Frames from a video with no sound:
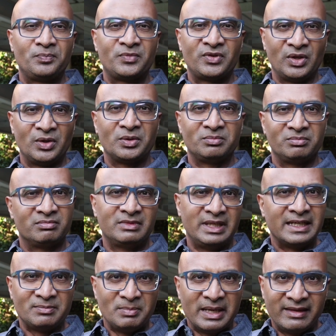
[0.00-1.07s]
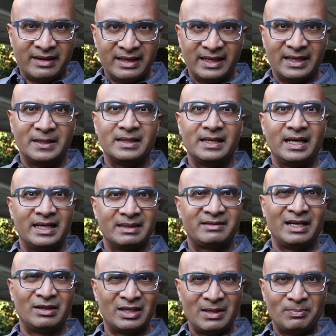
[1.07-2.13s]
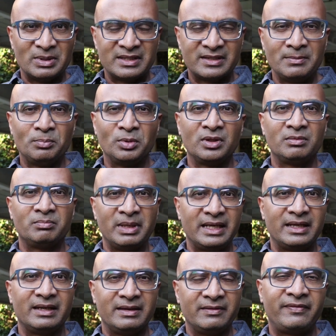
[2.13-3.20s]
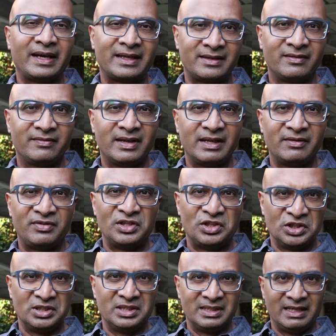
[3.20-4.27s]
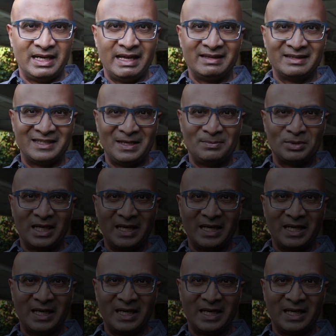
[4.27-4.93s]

So that's my thinking. I try to keep it simple but effective and efficient at the same